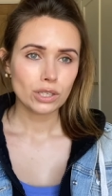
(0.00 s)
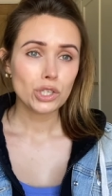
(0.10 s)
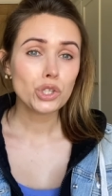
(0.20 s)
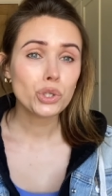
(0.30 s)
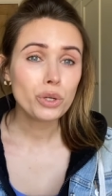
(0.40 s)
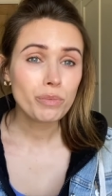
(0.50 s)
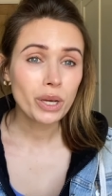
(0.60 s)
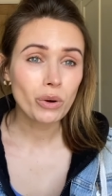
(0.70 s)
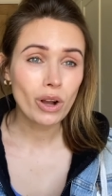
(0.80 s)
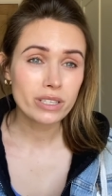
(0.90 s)
you shouldn't be
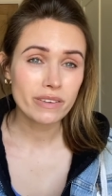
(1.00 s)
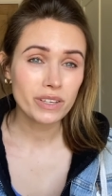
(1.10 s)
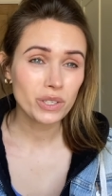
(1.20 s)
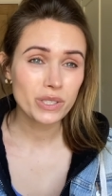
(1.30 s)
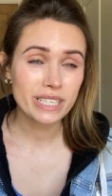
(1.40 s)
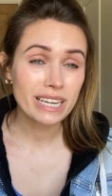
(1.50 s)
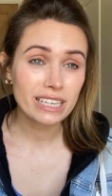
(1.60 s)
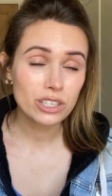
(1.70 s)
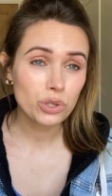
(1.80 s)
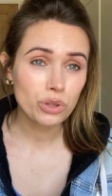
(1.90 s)
cross if you're not seeing
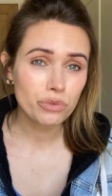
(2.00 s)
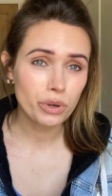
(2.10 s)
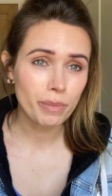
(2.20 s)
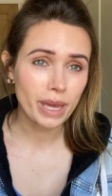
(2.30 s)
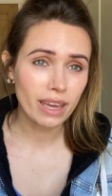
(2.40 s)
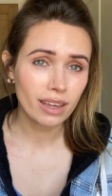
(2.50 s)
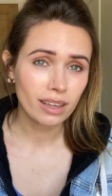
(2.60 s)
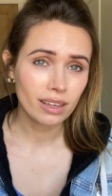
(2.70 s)
each other for a bit.